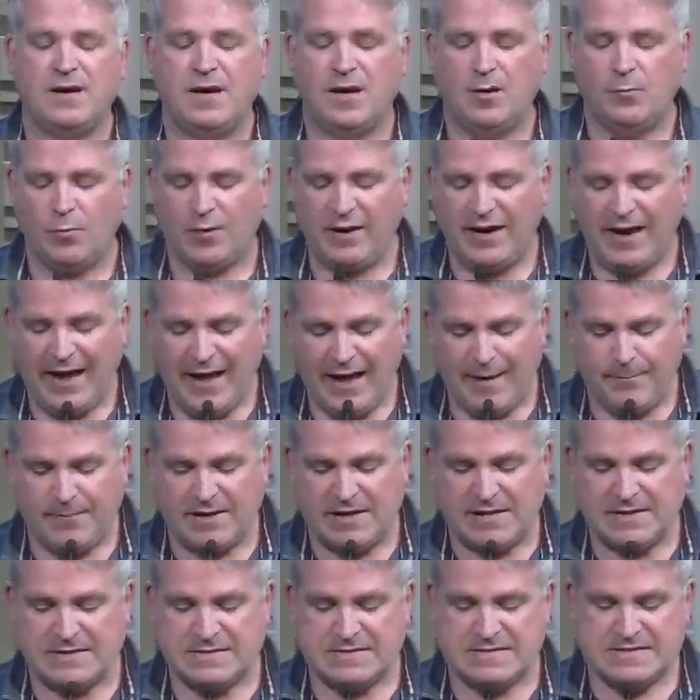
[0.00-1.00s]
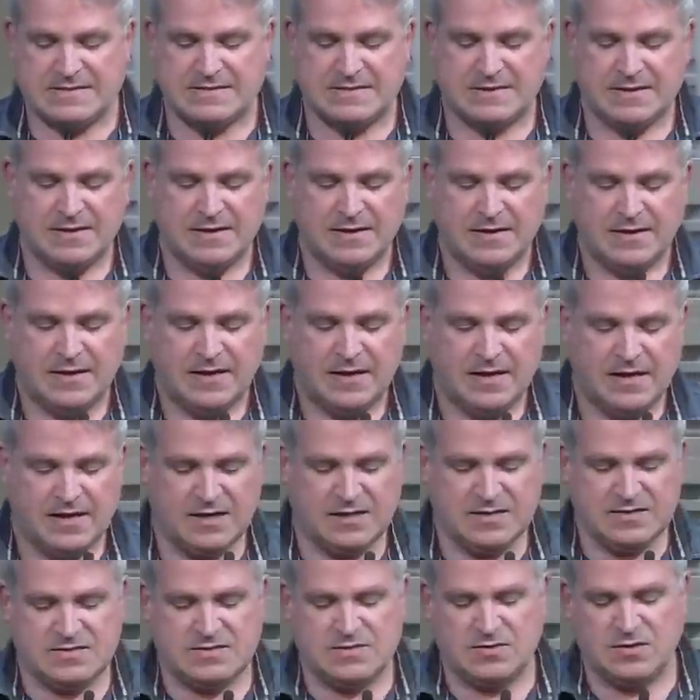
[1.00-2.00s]
And what happens
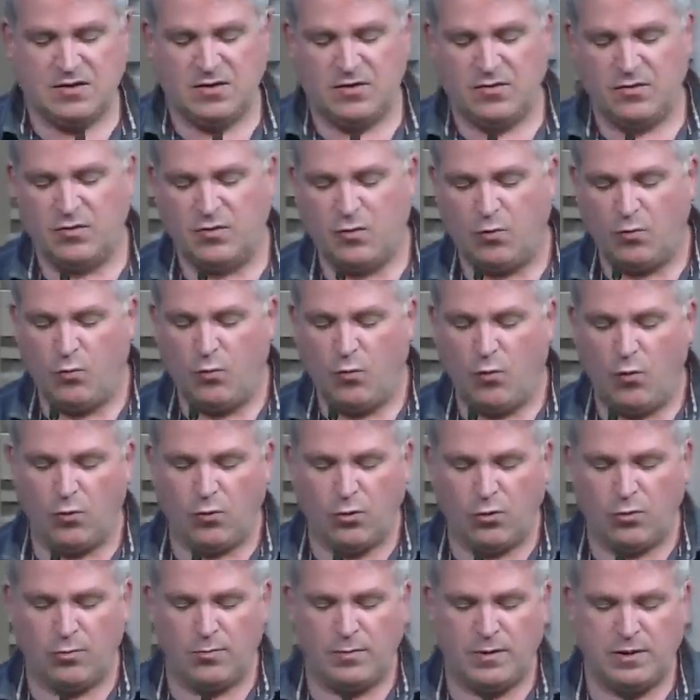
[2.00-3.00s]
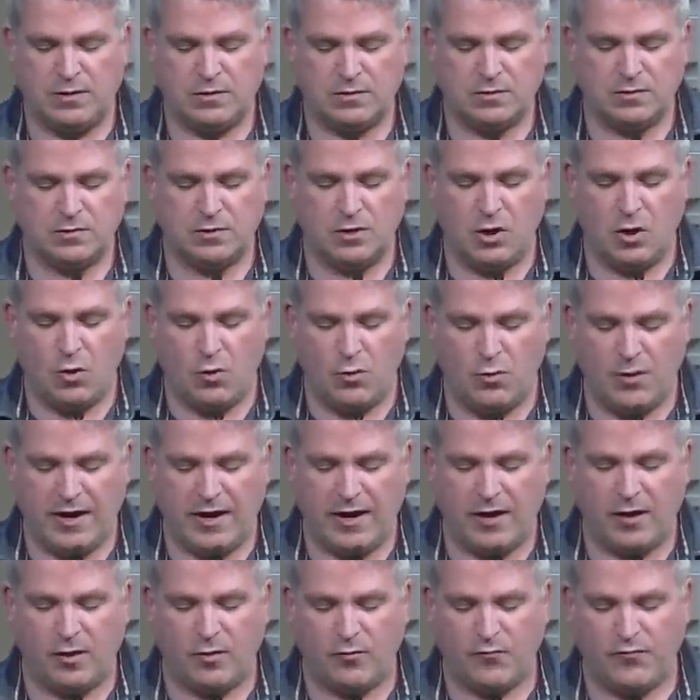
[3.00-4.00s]
is the warm, low
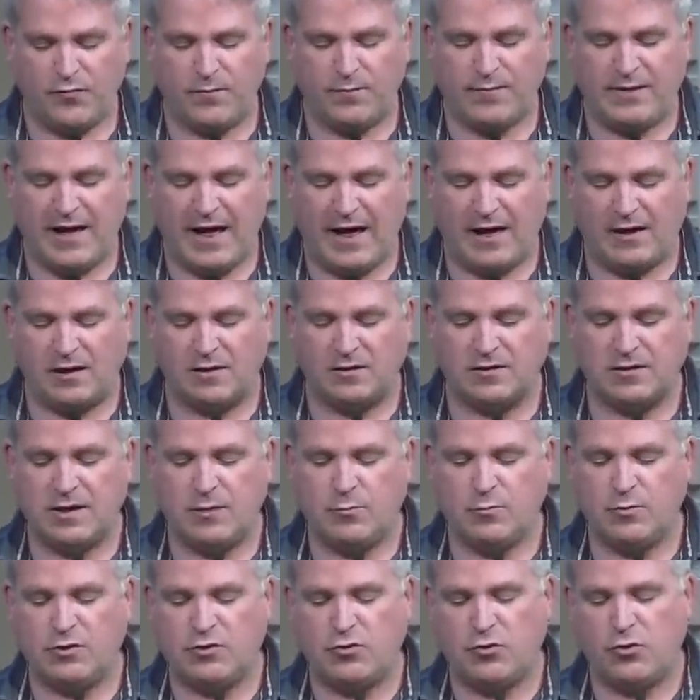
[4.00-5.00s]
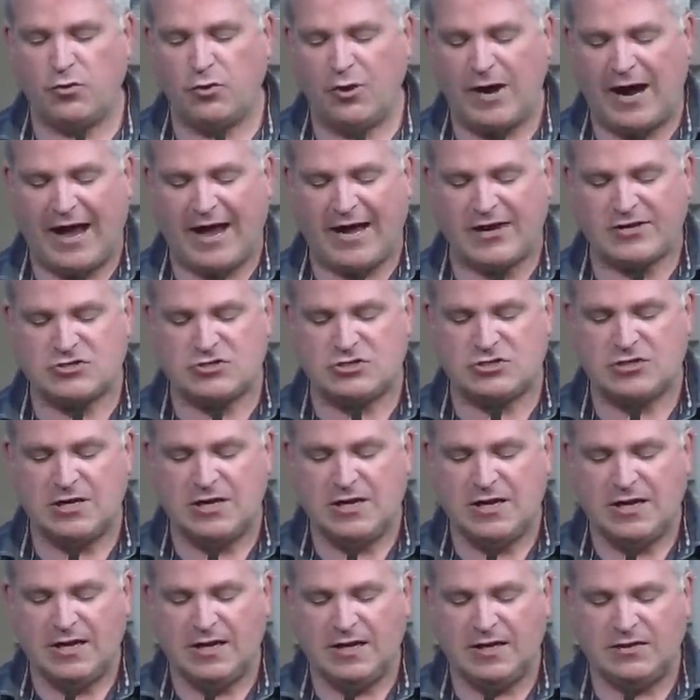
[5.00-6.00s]
air from Galilee would crash
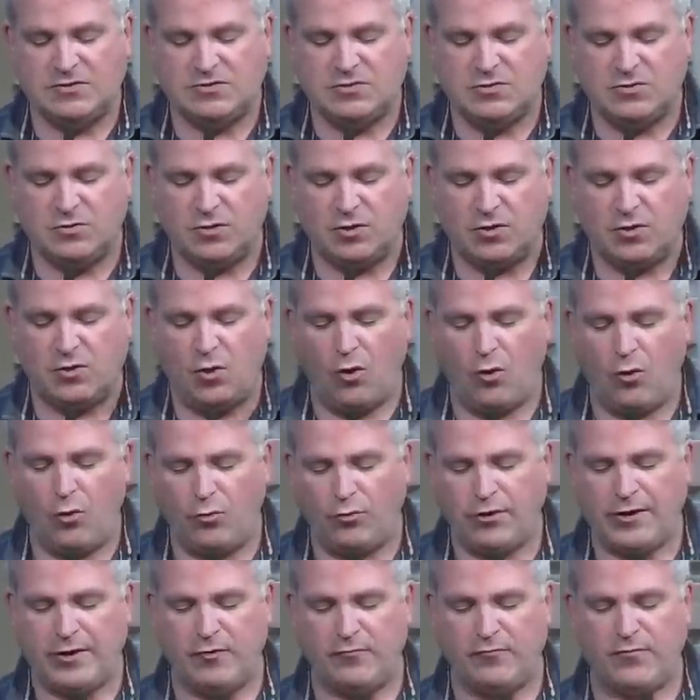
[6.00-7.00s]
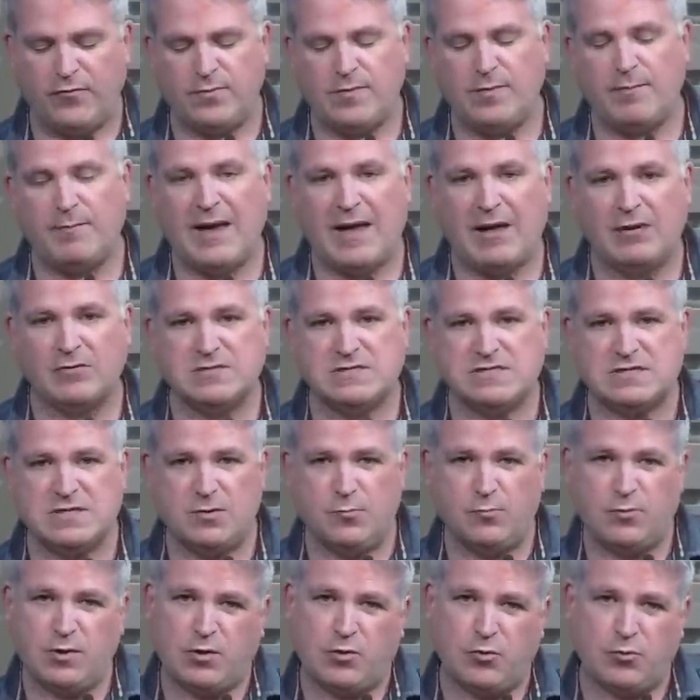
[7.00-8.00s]
into the cold air from the mountains, and
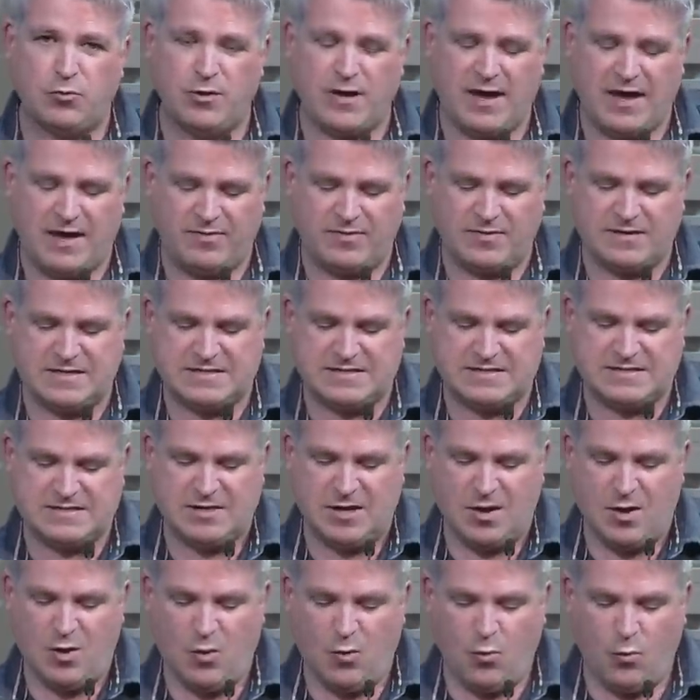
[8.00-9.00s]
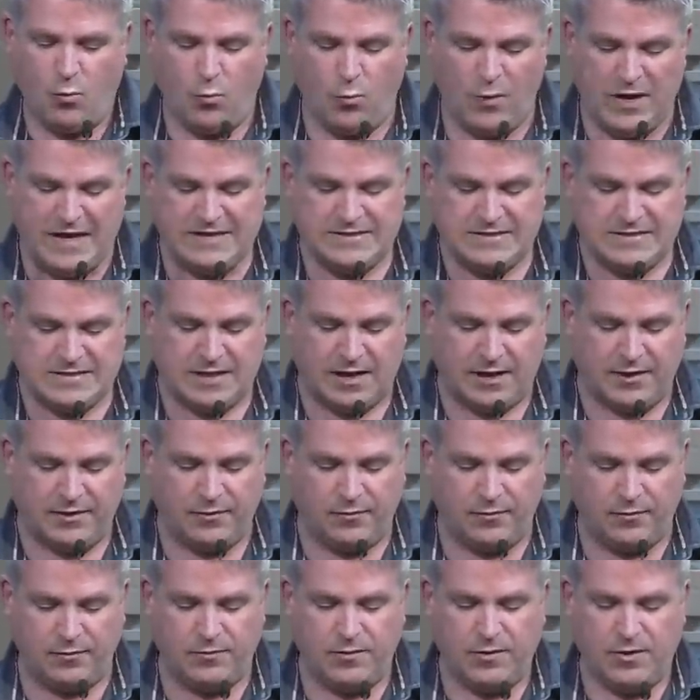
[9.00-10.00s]
it would create this wind
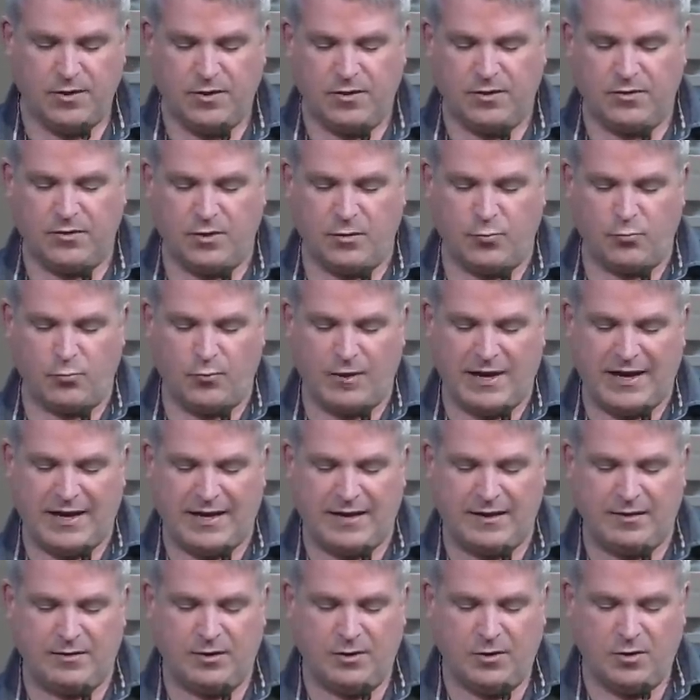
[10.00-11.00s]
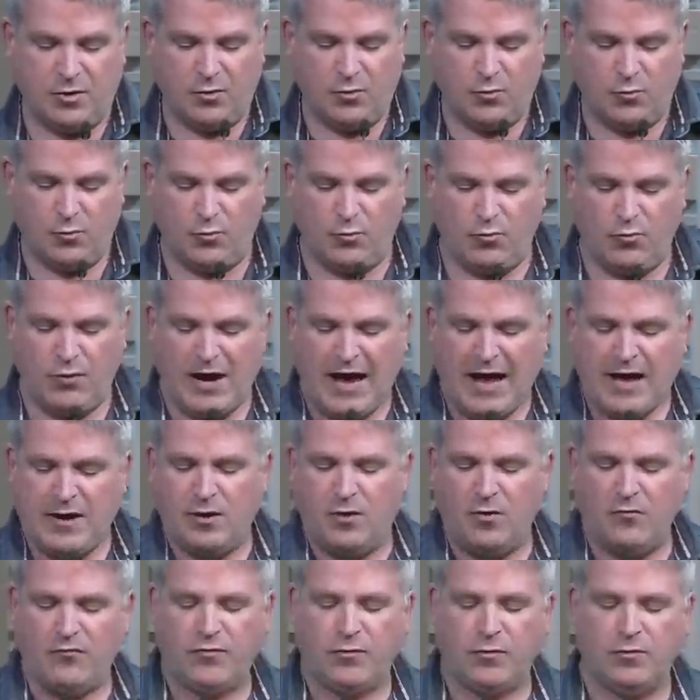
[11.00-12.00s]
tunnel that ran right
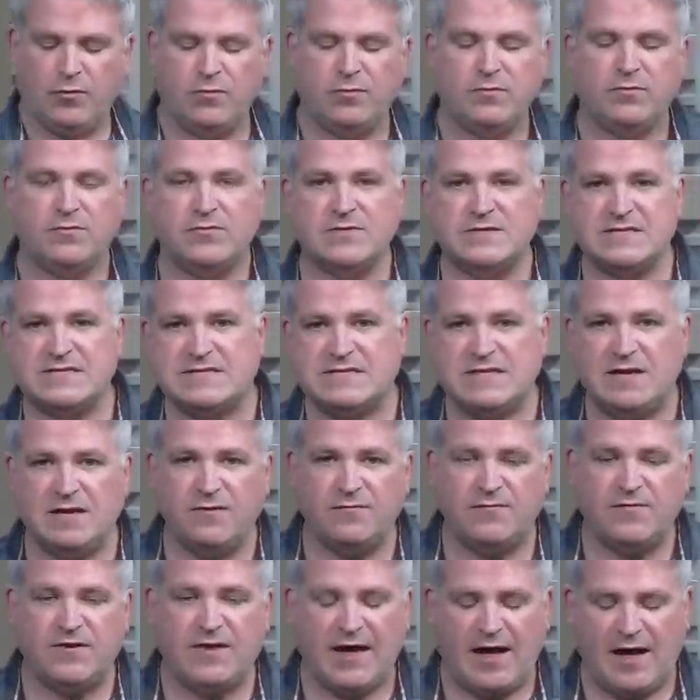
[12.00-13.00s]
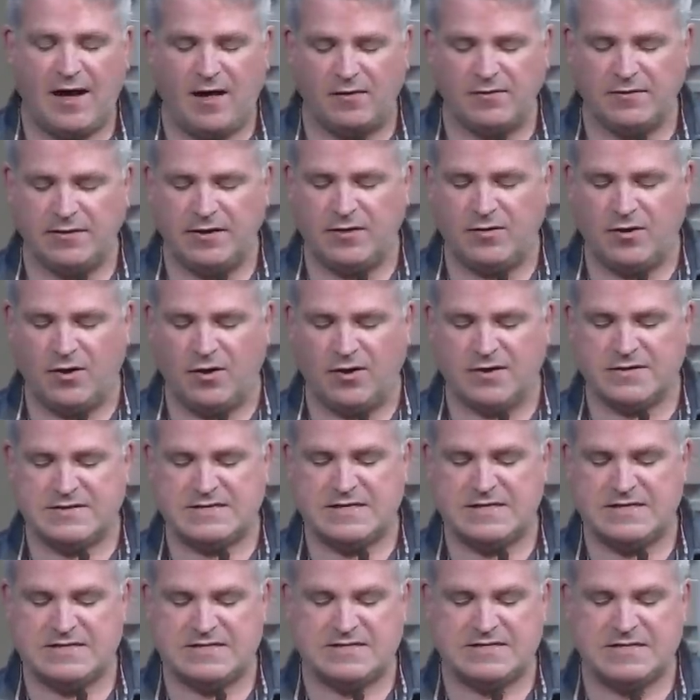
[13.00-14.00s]
over the Sea of Galilee,
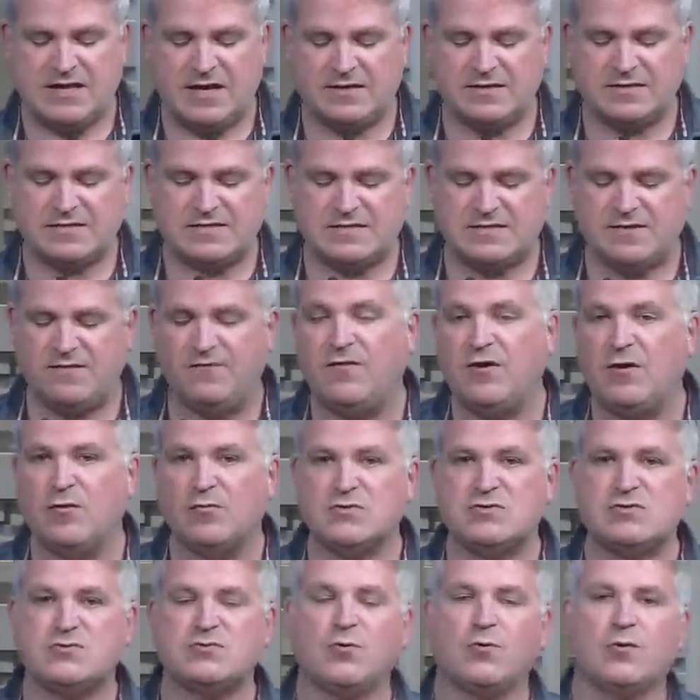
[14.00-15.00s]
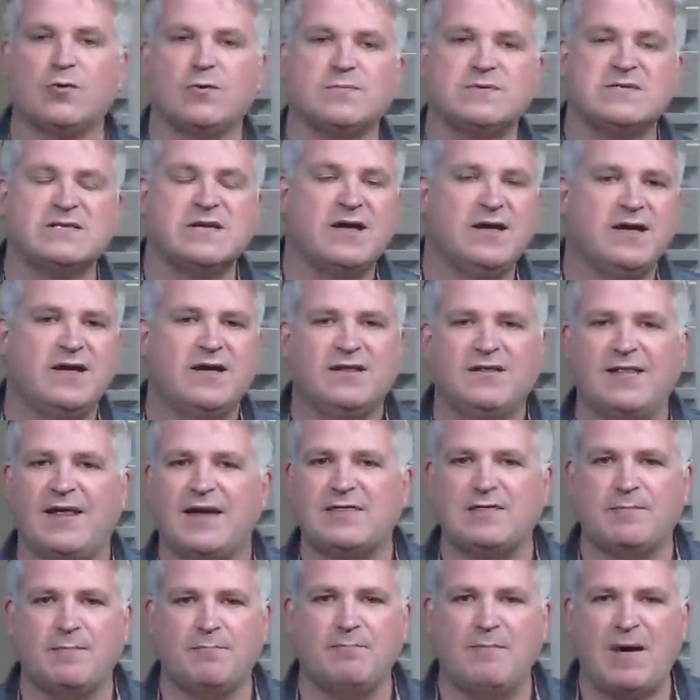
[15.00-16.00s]
causing sudden, severe storms,
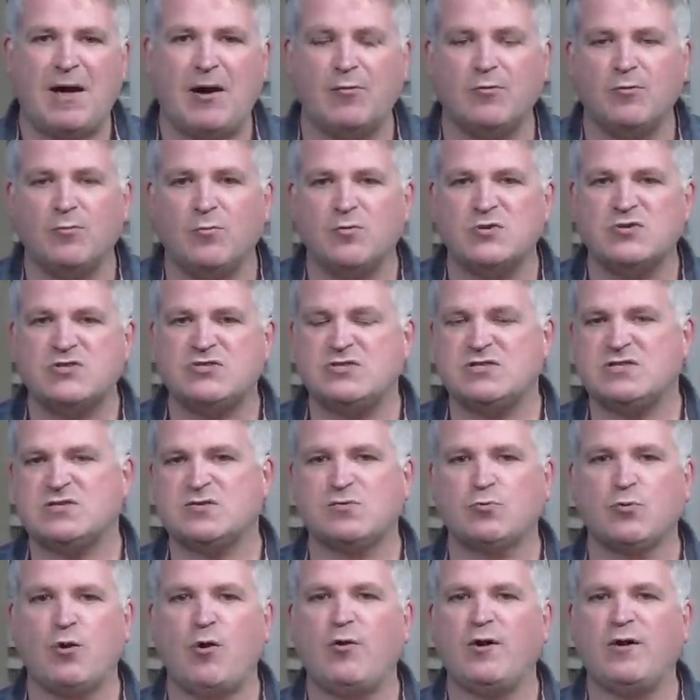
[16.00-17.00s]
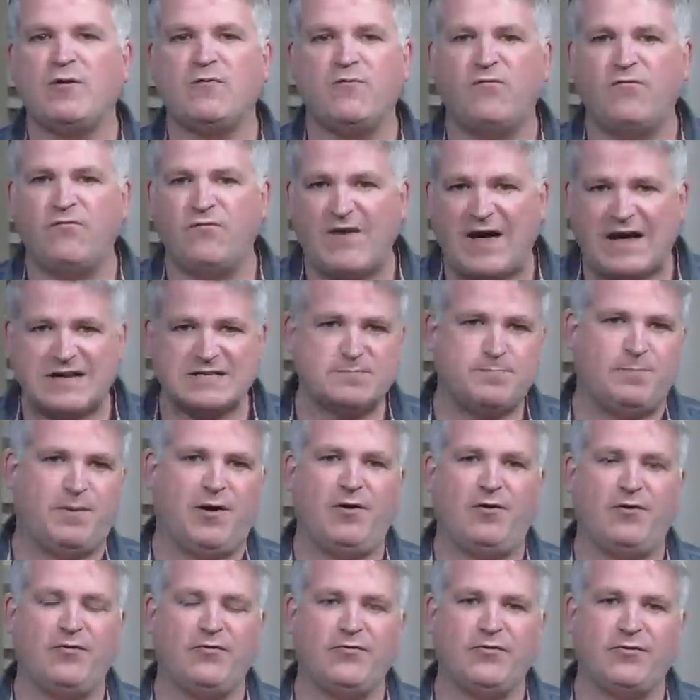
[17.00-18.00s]
like the mountain was just throwing
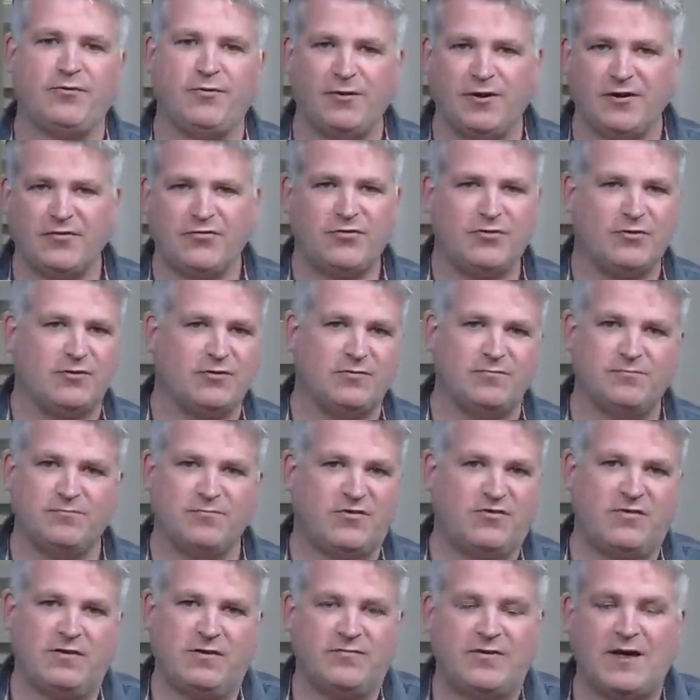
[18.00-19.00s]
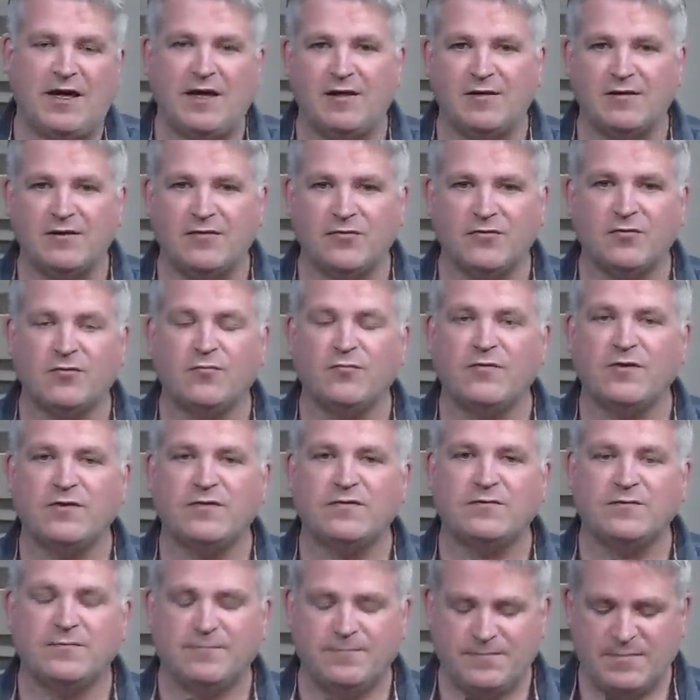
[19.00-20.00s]
fastballs across the Sea of Galilee
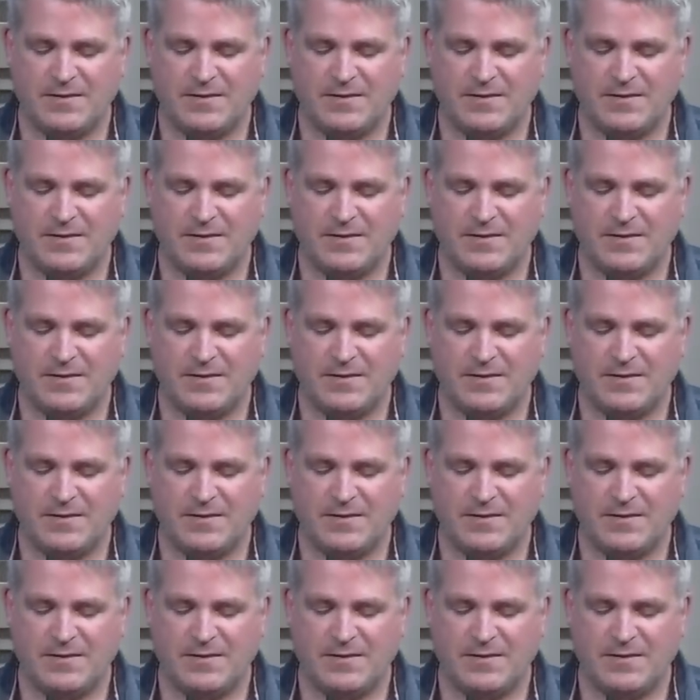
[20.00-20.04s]
surface.